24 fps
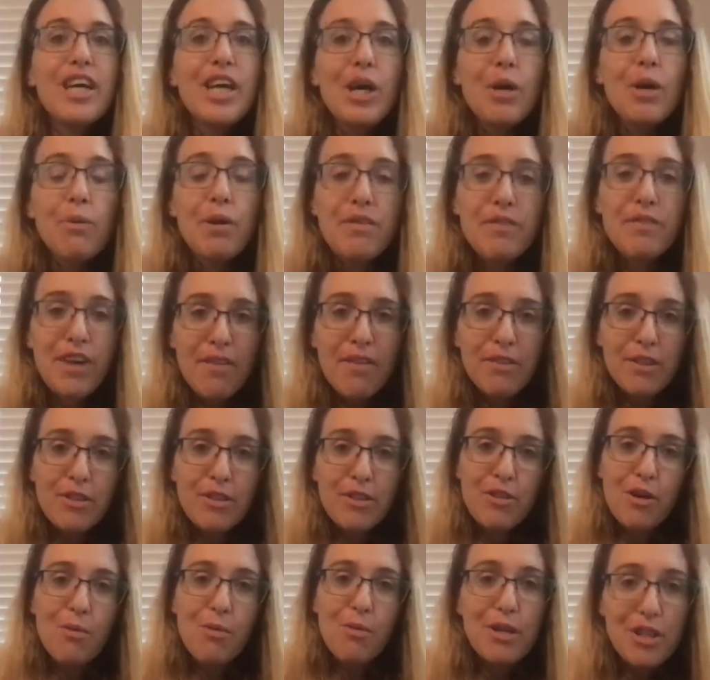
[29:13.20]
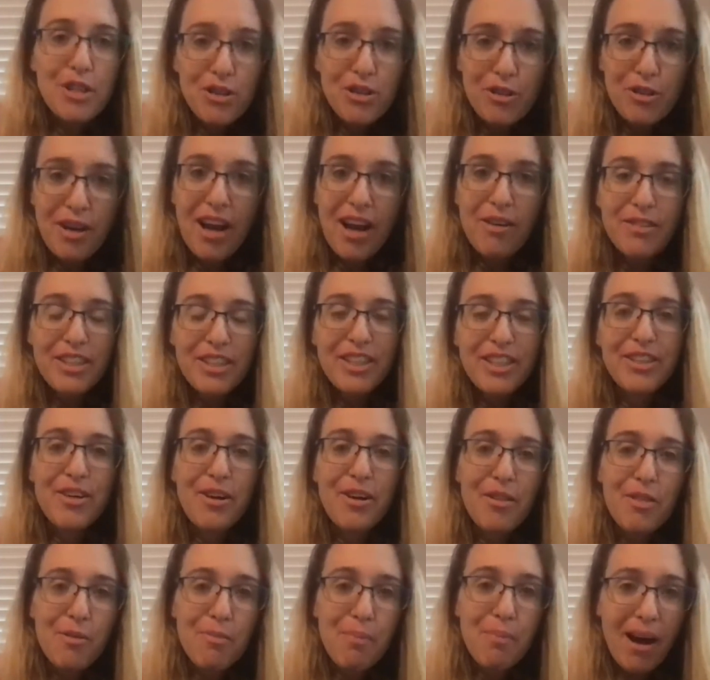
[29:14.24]
We've covered so much ground here
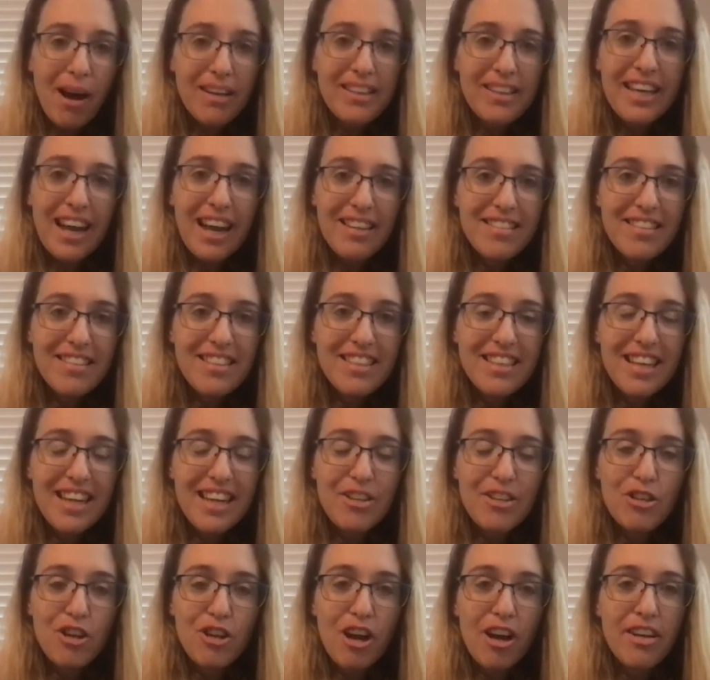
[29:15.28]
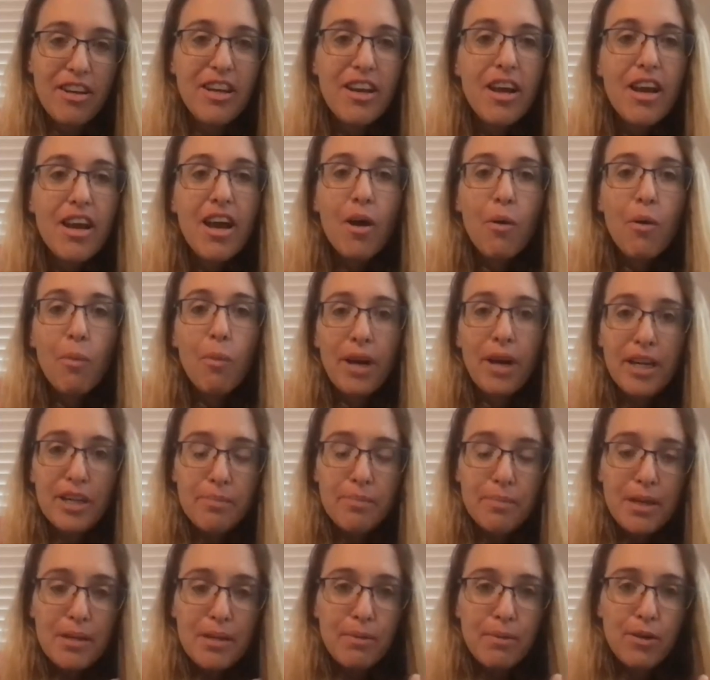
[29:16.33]
on the podcast today, John. Where can
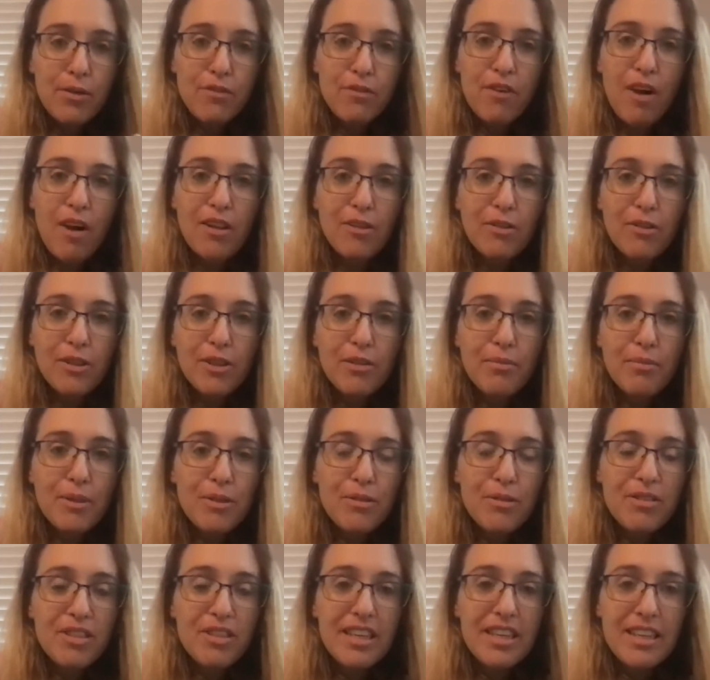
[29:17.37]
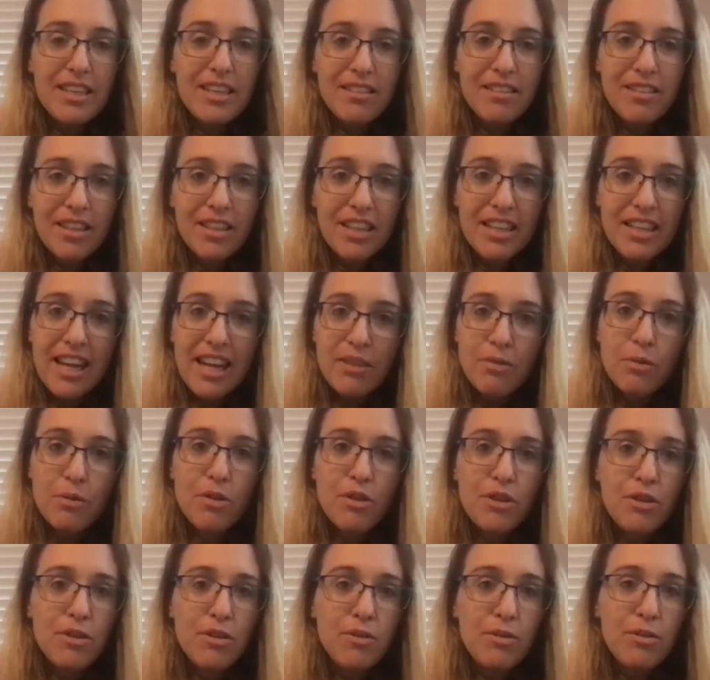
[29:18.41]
people follow your musings, connect with
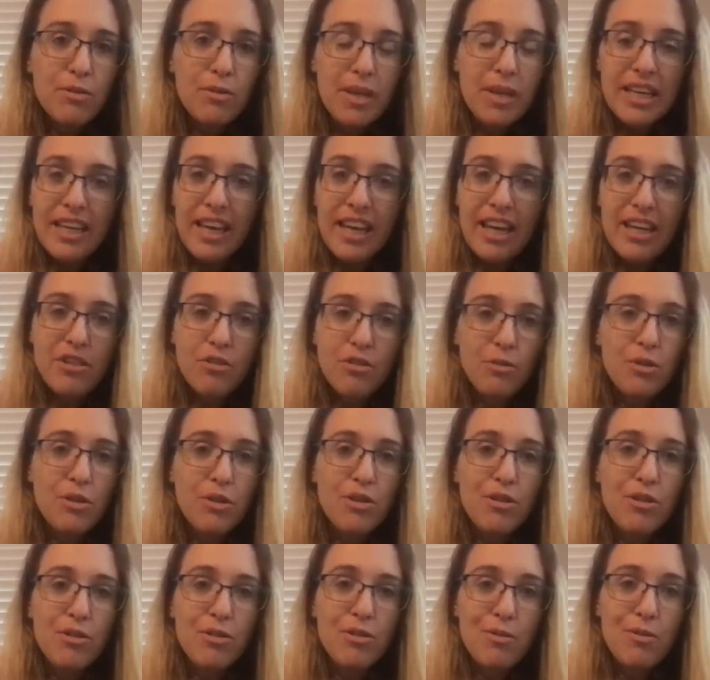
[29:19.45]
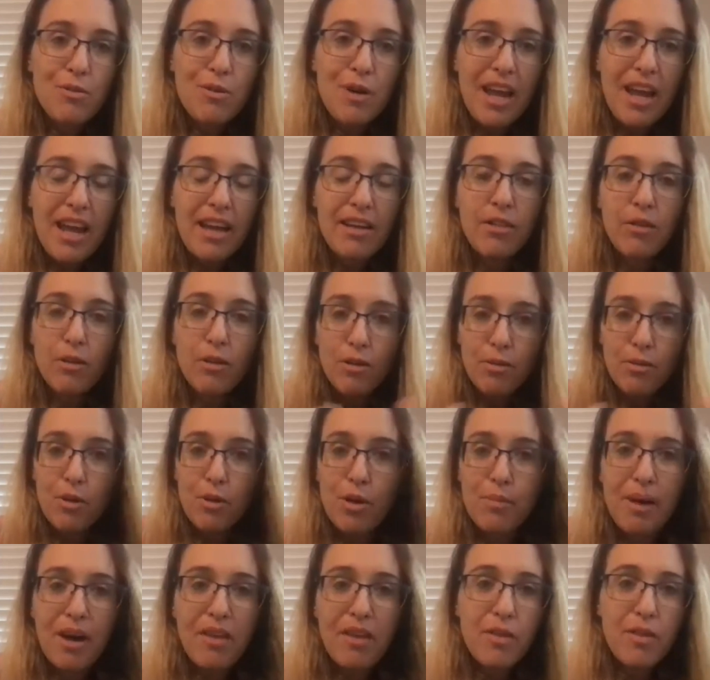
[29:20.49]
you, engage with you, and learn more
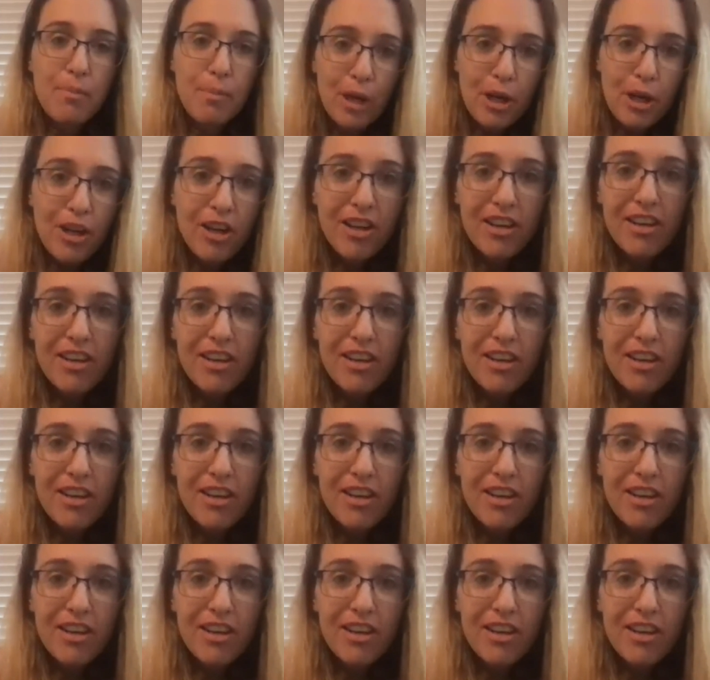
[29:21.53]
about the book?